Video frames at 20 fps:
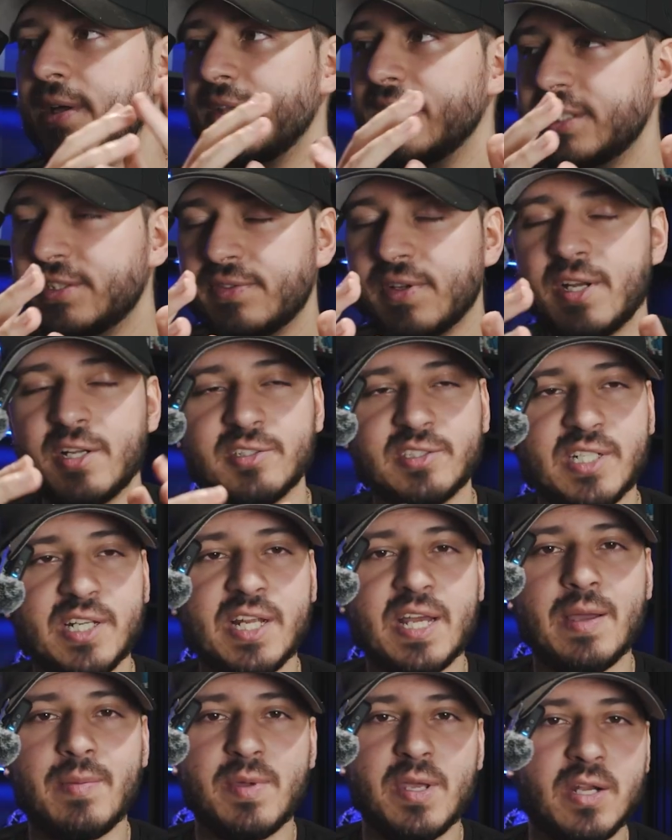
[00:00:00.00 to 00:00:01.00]
This video is gonna
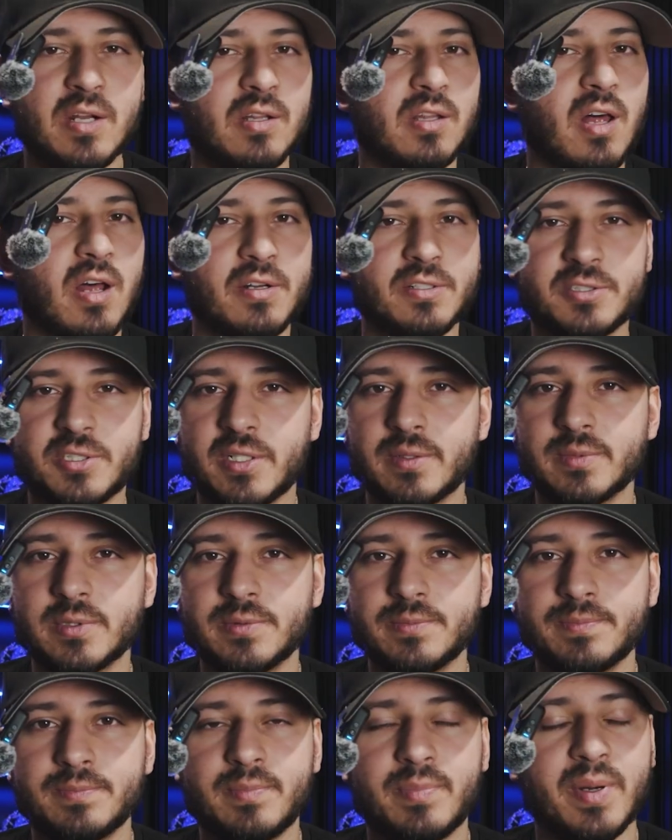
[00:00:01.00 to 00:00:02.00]
get me in a lot of
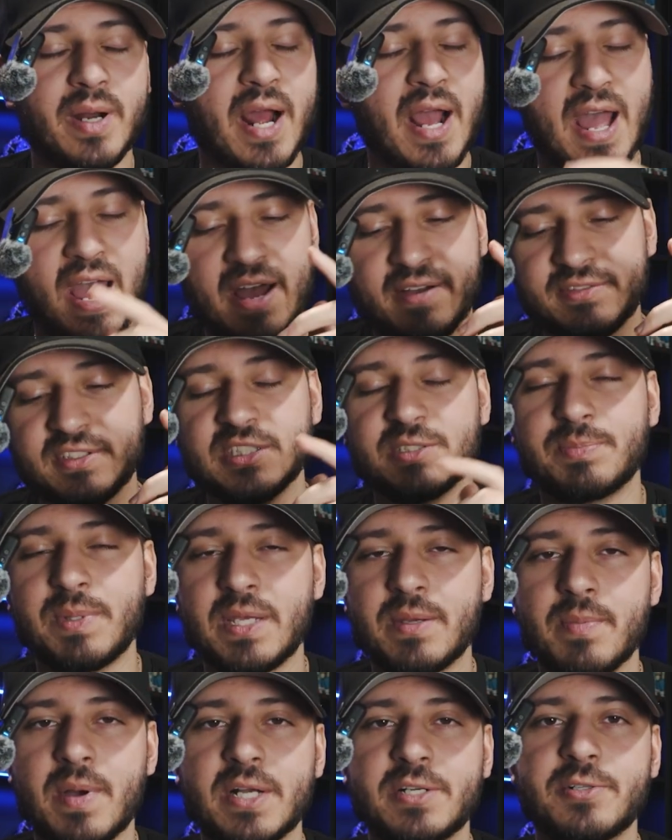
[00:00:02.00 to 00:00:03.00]
trouble, but I have to
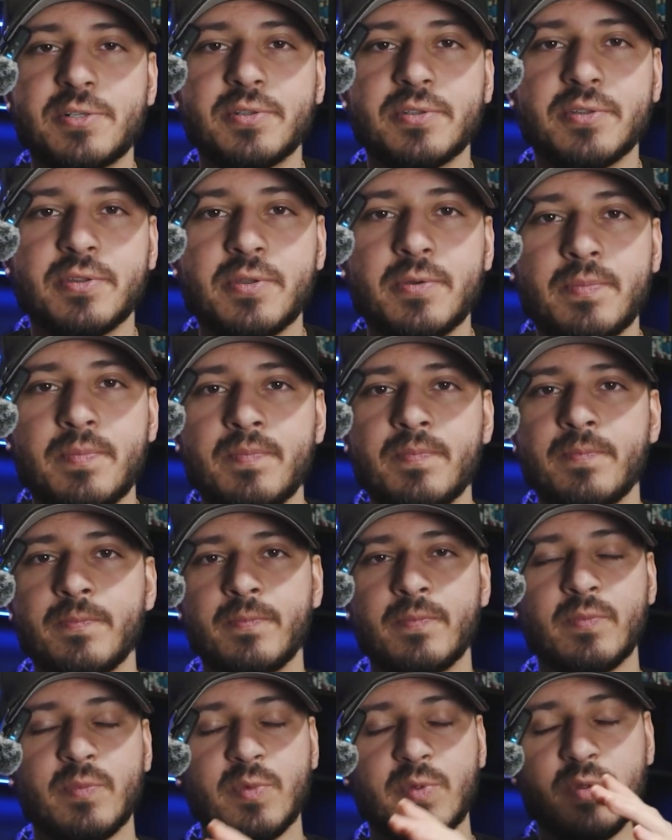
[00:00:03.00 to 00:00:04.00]
speak my truth.
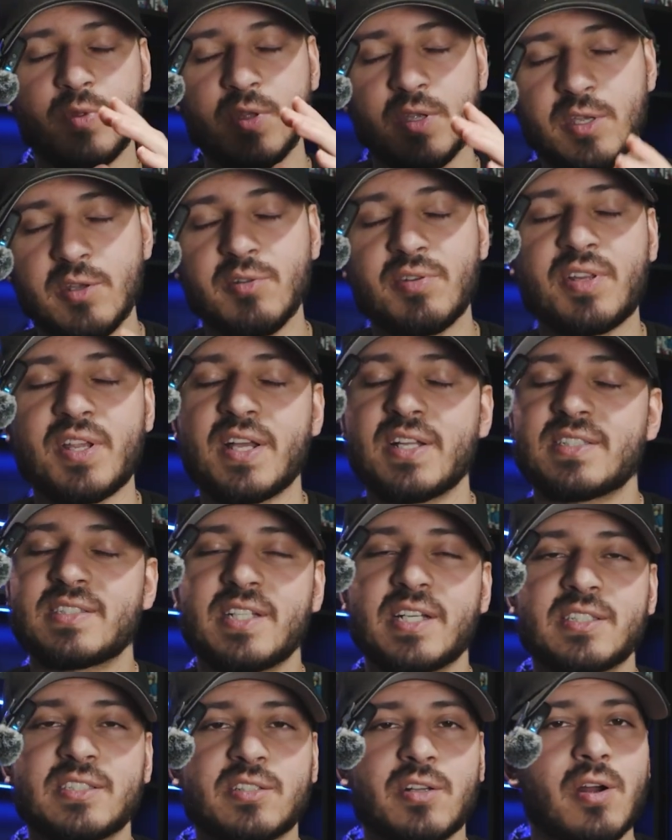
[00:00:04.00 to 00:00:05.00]
The UCS
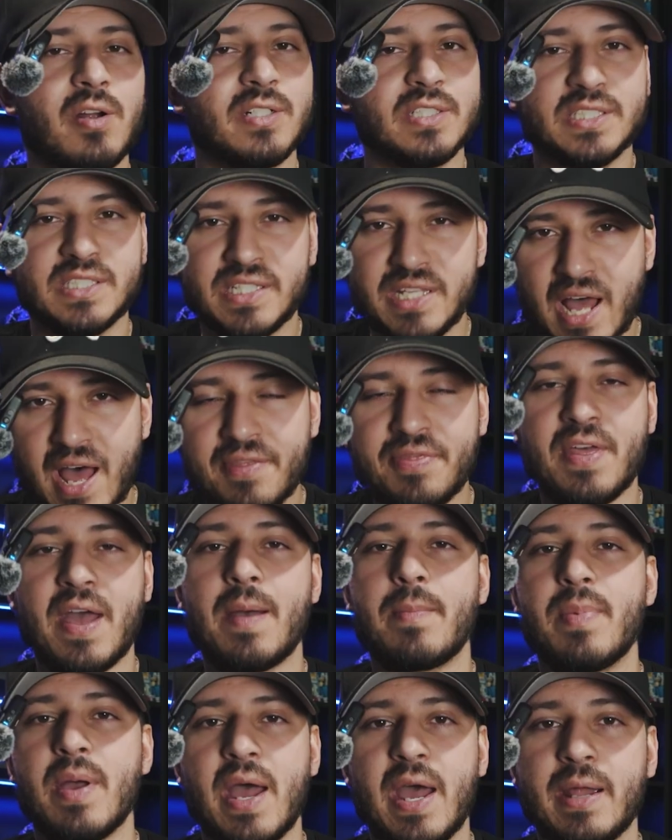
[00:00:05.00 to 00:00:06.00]
Death Star is not
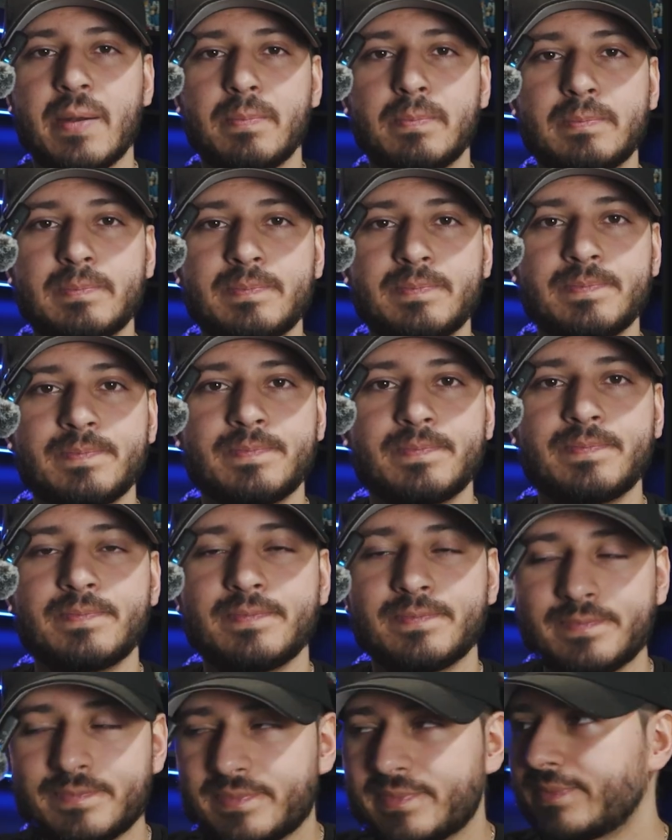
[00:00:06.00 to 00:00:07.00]
that bad.
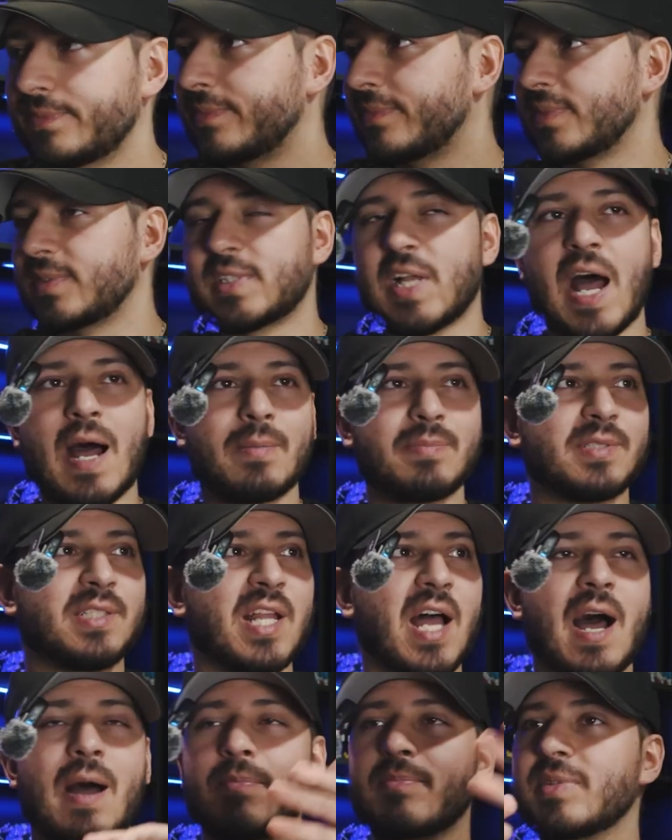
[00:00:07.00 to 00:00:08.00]

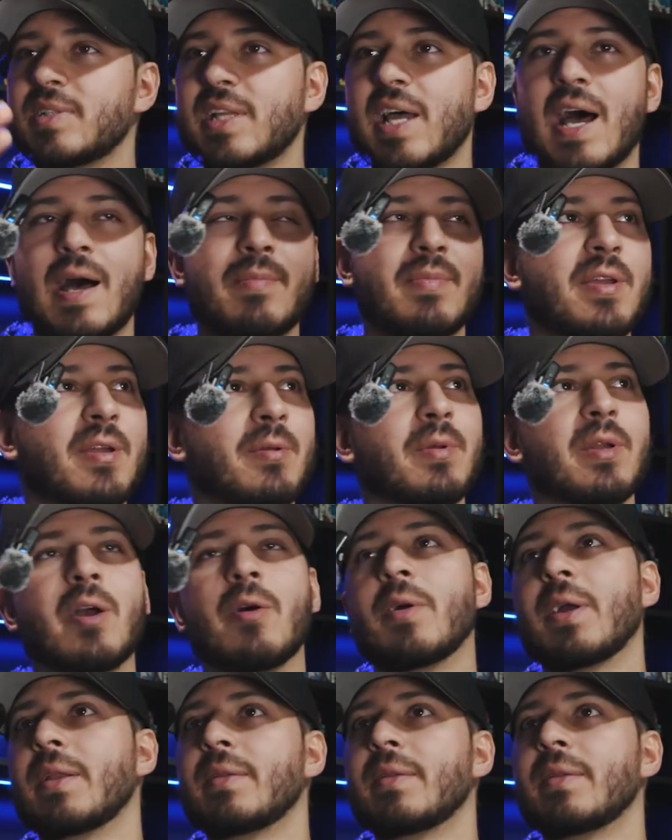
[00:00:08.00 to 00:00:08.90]
Stop. Here we go,